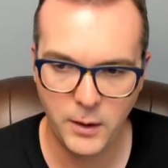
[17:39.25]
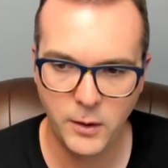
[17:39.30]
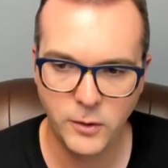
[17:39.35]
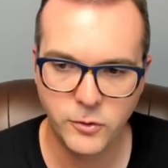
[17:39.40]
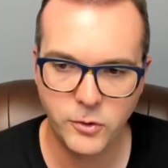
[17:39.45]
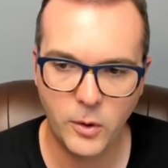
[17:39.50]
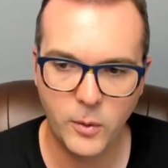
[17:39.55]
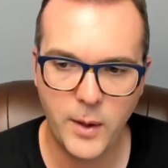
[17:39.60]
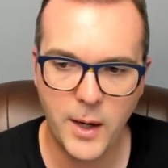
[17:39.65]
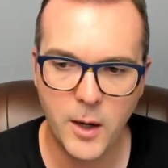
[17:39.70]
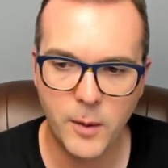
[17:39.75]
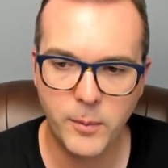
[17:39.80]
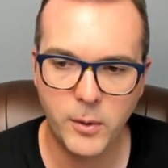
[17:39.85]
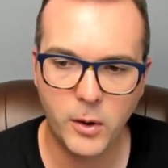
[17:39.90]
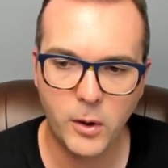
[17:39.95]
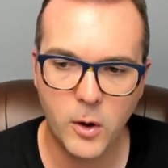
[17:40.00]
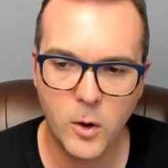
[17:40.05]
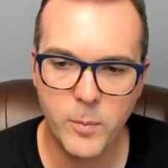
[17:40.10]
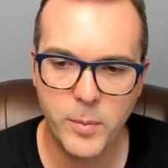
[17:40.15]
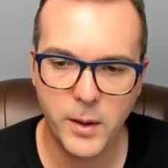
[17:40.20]
So now I'm going
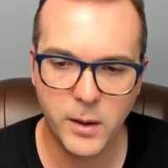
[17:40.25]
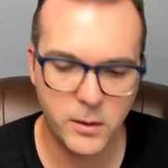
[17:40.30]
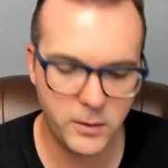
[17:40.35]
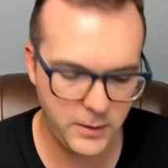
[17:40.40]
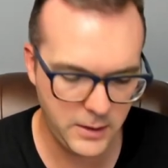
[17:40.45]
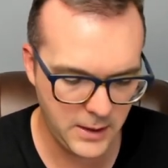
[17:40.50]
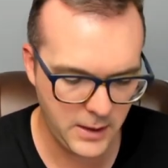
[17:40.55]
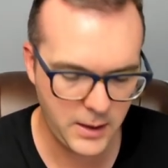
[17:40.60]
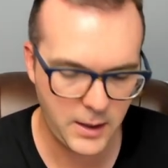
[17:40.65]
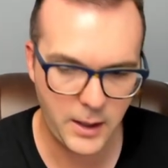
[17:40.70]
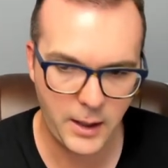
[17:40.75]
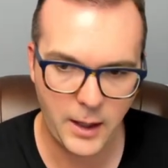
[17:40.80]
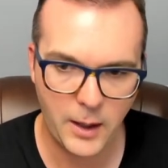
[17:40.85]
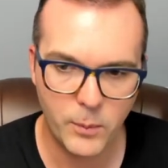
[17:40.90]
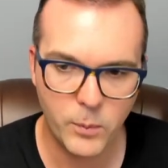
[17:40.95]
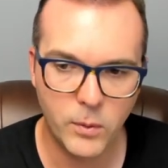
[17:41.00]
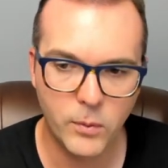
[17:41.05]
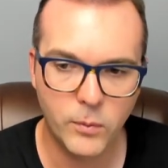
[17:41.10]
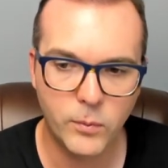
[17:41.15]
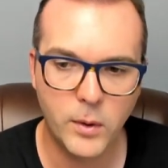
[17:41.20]
to go build, and I
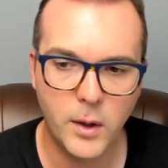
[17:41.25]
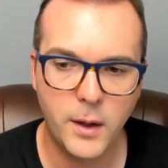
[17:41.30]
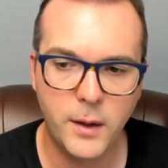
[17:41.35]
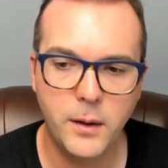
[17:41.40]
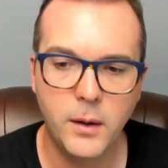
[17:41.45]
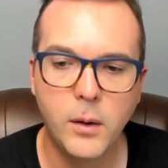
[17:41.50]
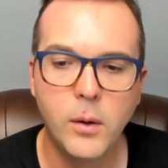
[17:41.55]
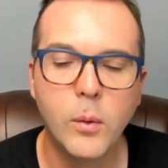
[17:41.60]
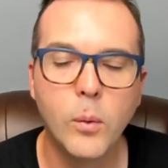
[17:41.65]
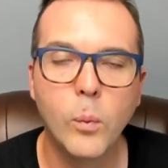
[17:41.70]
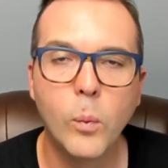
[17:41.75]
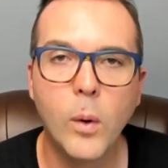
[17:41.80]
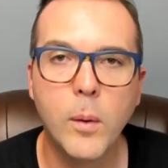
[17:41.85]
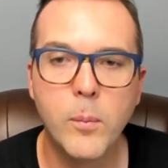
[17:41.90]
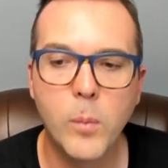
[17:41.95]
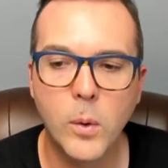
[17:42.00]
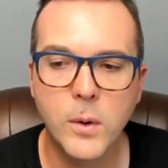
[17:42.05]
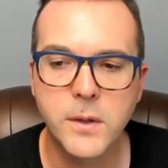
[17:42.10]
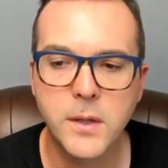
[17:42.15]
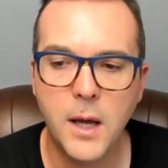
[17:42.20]
will run one
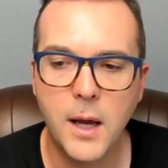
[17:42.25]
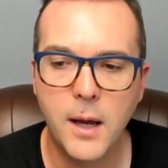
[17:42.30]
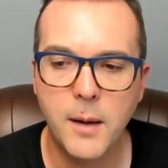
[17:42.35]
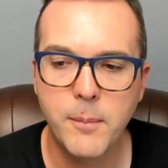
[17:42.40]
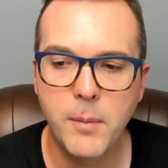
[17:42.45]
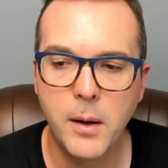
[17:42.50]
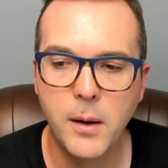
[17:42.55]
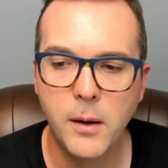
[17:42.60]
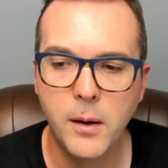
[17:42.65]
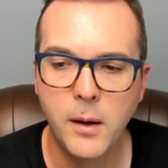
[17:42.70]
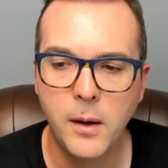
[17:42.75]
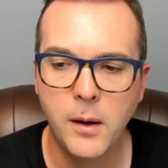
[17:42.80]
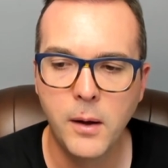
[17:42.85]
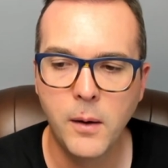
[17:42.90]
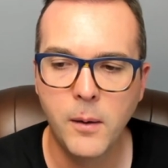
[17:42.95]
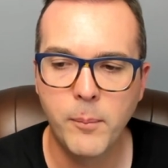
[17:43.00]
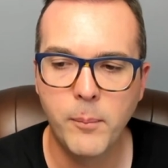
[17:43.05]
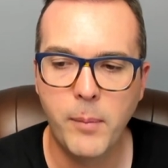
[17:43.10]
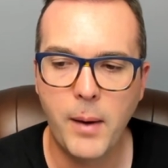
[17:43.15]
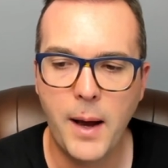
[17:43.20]
more time
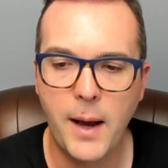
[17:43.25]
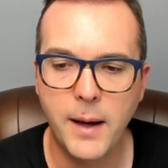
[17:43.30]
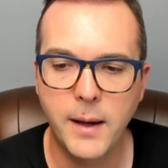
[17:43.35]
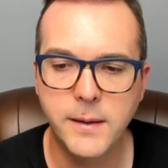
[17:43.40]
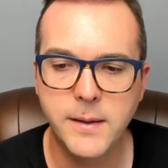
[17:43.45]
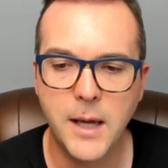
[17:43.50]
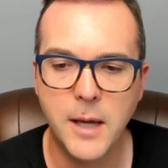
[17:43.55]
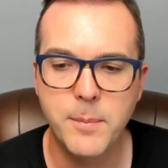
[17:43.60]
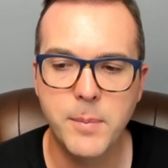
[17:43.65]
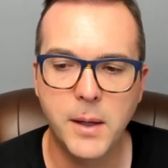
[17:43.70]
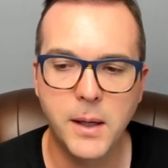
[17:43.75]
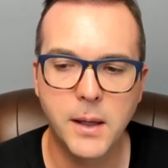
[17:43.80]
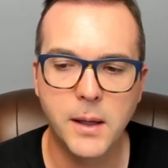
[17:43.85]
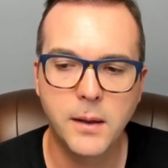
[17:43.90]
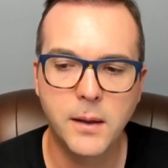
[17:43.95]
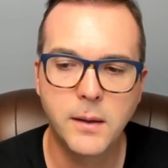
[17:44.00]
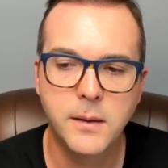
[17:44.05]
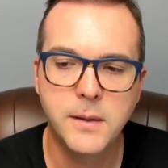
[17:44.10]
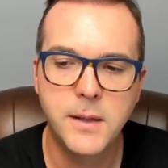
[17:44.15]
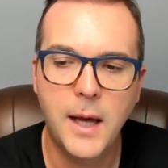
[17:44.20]
by typing
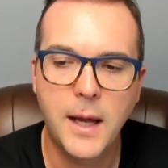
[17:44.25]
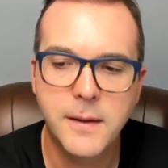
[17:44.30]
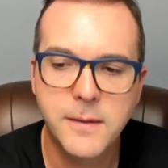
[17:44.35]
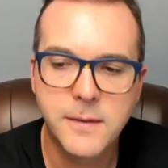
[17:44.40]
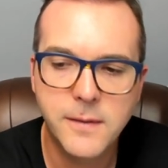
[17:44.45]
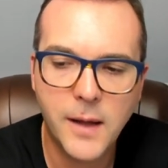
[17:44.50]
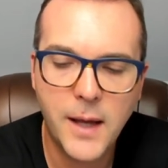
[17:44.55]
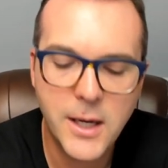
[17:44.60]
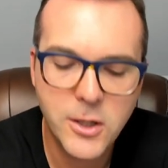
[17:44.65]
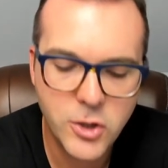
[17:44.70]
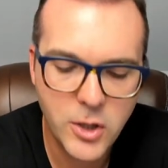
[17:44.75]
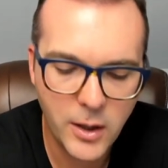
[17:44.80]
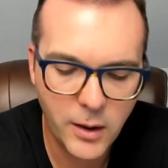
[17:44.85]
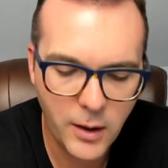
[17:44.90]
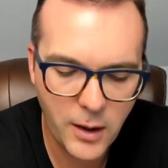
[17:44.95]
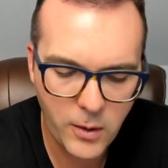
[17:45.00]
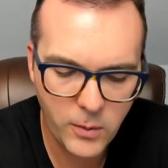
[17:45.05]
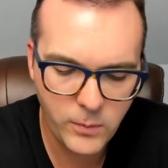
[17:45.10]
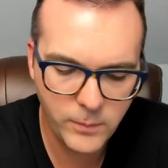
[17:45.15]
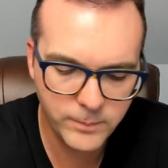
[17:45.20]
in dot slash
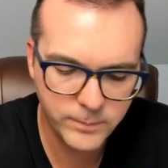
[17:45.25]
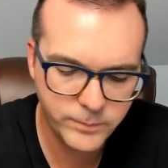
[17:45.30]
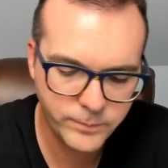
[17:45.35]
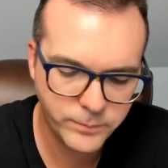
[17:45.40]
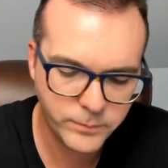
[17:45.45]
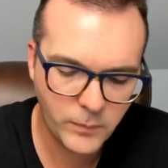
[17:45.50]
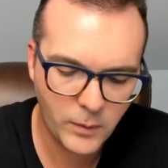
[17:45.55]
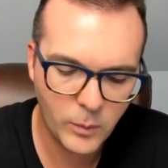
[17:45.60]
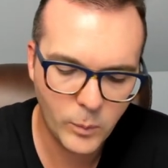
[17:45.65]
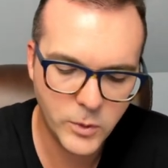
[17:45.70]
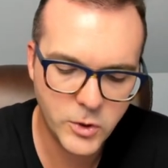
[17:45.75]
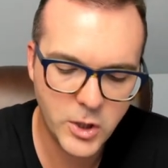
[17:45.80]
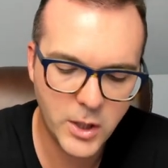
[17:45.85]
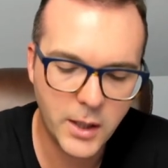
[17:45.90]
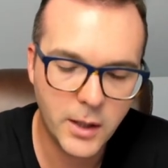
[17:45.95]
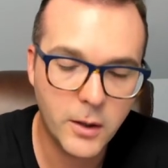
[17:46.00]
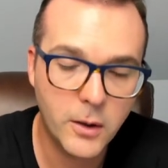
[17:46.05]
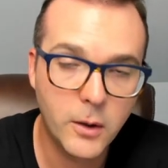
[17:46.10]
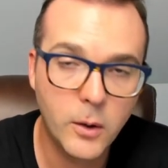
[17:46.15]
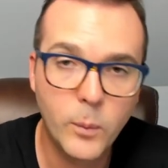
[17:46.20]
hello, which
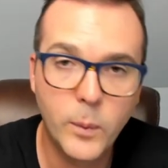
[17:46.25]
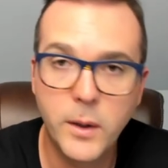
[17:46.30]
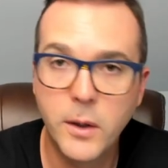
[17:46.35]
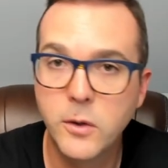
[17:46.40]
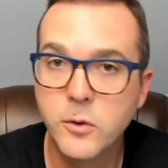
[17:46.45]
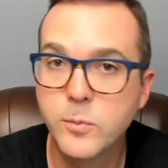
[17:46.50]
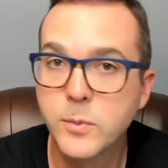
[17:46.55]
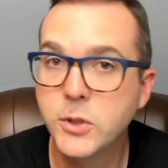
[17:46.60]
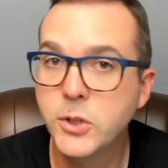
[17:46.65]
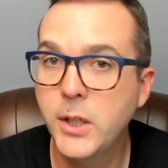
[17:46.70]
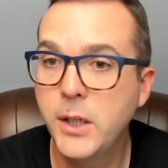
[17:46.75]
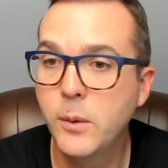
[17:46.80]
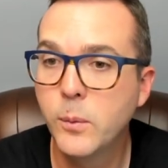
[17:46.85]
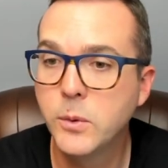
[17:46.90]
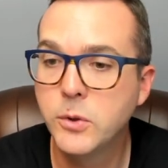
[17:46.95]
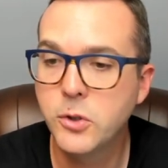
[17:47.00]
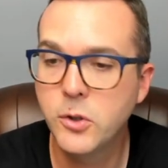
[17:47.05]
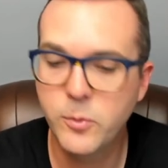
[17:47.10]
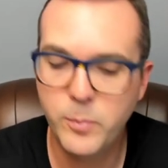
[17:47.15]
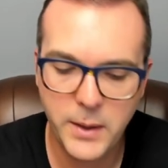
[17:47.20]
again on a Windows machine
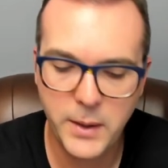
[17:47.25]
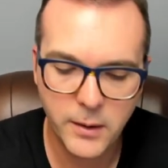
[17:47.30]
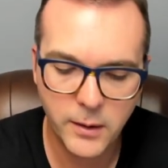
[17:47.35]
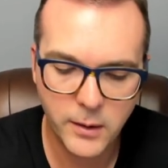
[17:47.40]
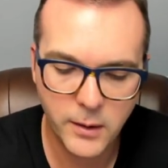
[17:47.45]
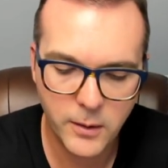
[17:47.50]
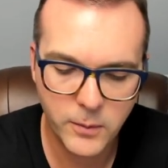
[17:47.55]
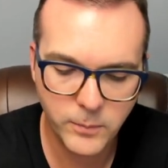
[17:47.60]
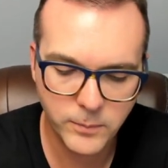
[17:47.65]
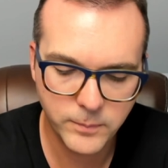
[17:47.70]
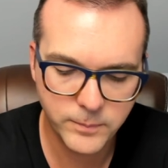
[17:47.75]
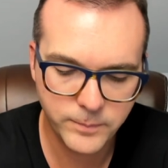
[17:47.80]
would just be hello.